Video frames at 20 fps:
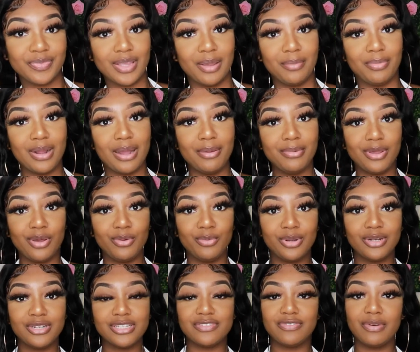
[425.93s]
I'm probably gonna
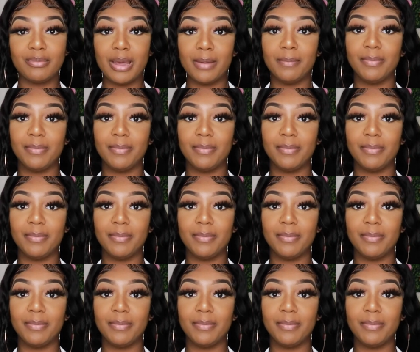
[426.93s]
wear this for my